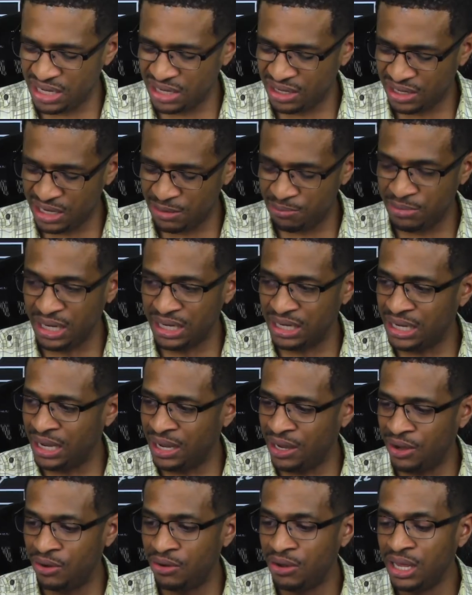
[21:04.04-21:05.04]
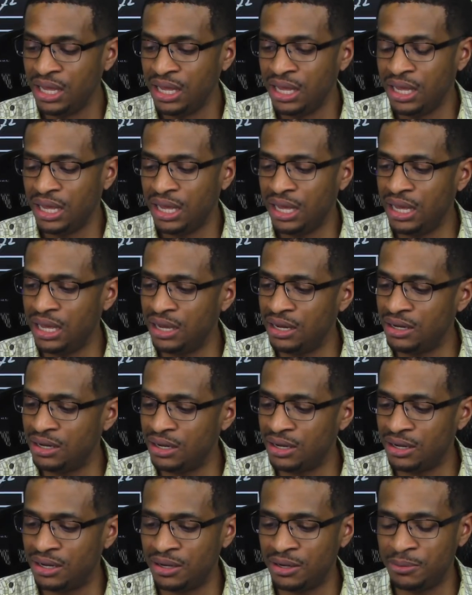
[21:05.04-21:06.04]
let me down. And
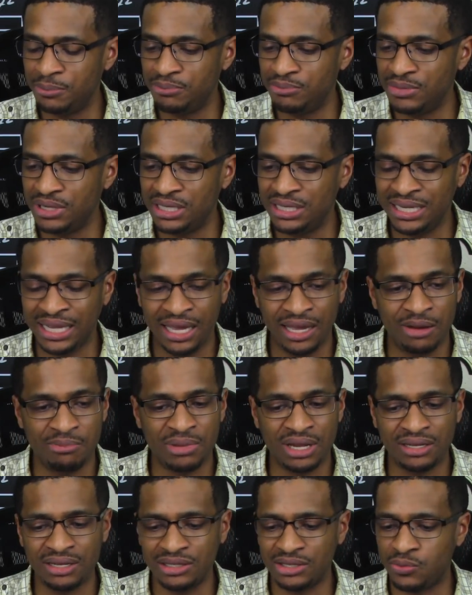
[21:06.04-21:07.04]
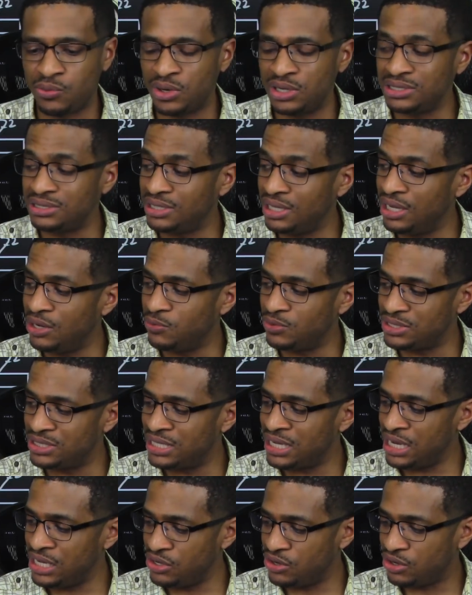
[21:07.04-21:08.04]
um, damn, I think the worst thing was
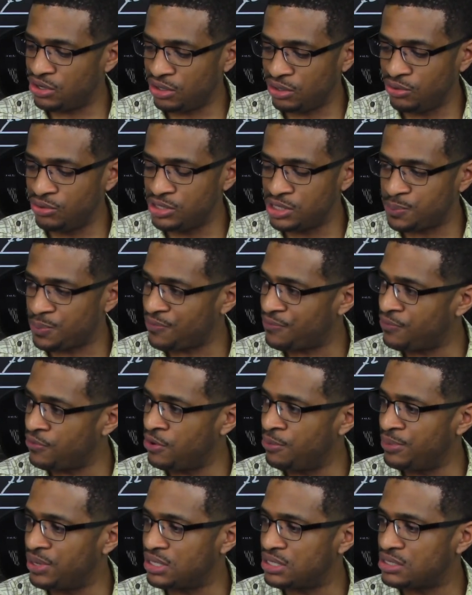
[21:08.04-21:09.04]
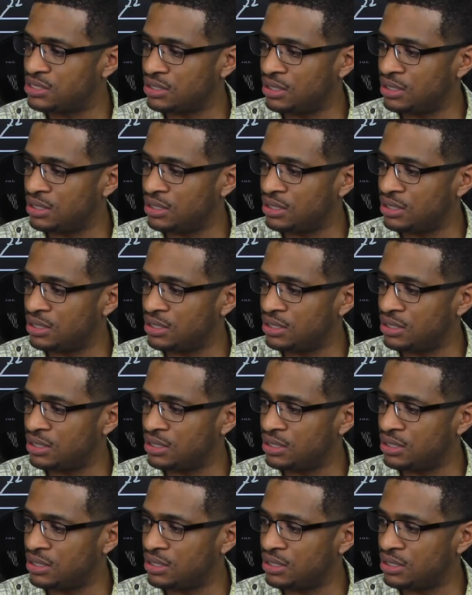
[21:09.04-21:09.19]
Daniel Kaluuya's performance.